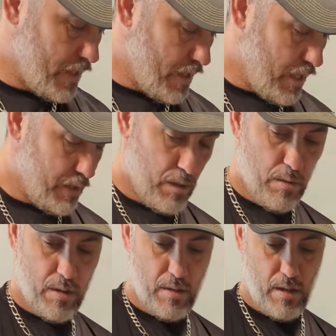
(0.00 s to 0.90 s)
I'll
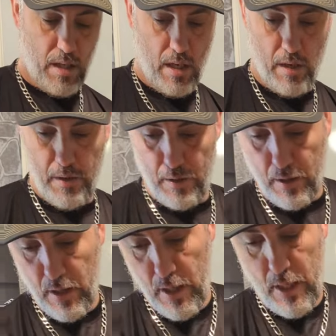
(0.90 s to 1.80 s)
use the other
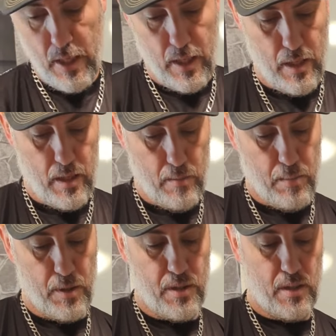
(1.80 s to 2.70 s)

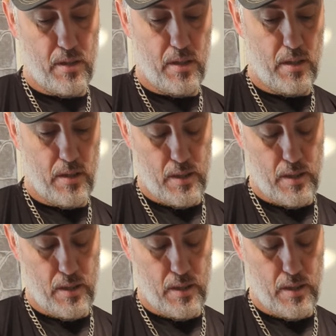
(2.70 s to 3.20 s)
person's